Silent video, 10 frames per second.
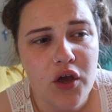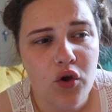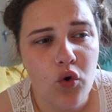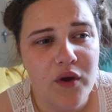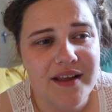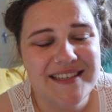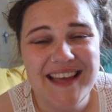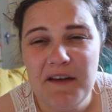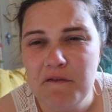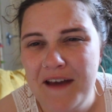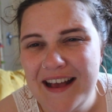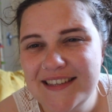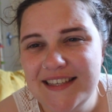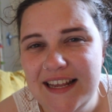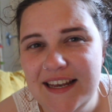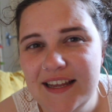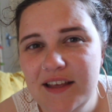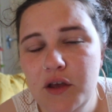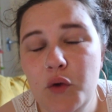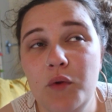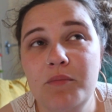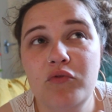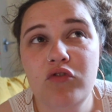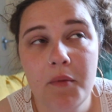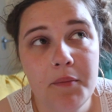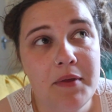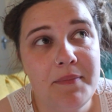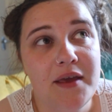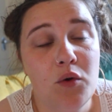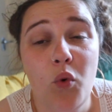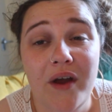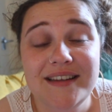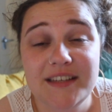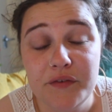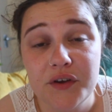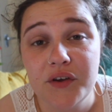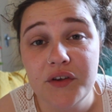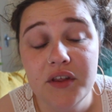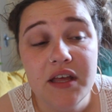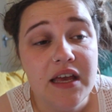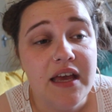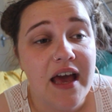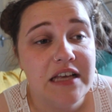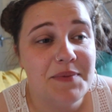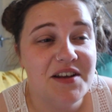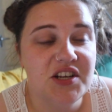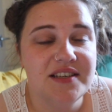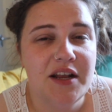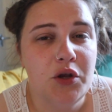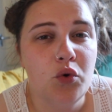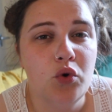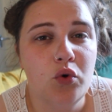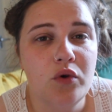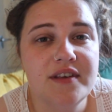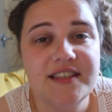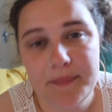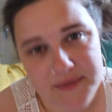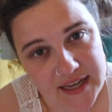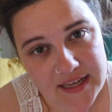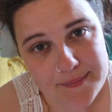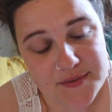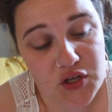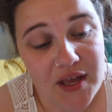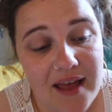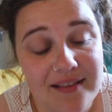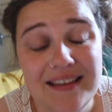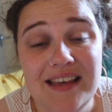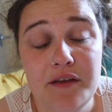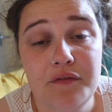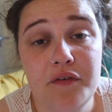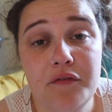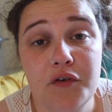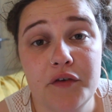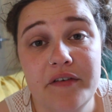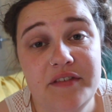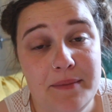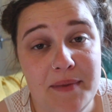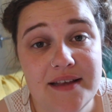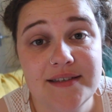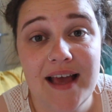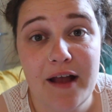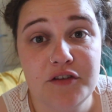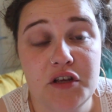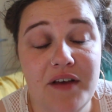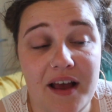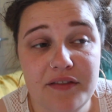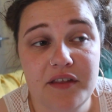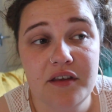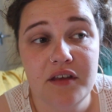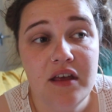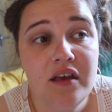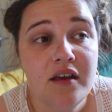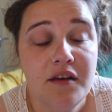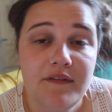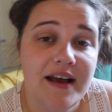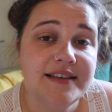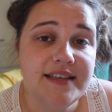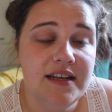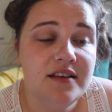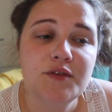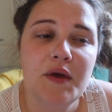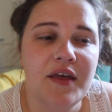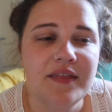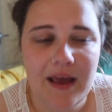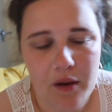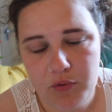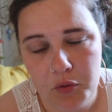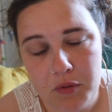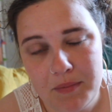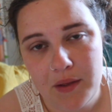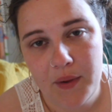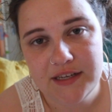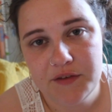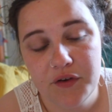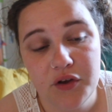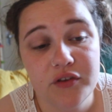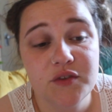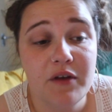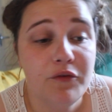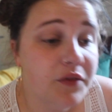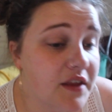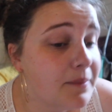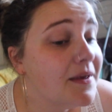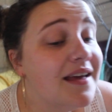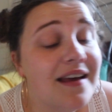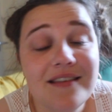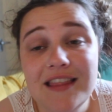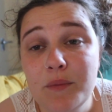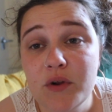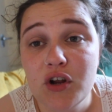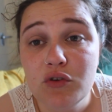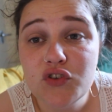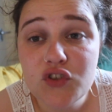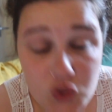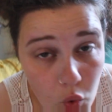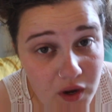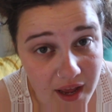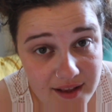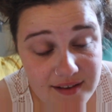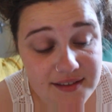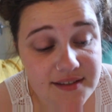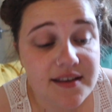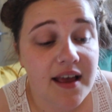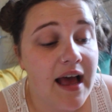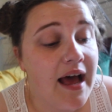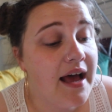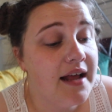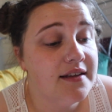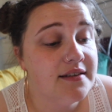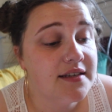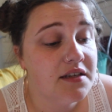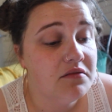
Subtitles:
going to get a vaccine would probably be quite difficult, especially because I know sometimes you can't leave for 15 minutes after you've had the vaccine, so I think that would probably be quite difficult. So I phoned them. They were so nice, and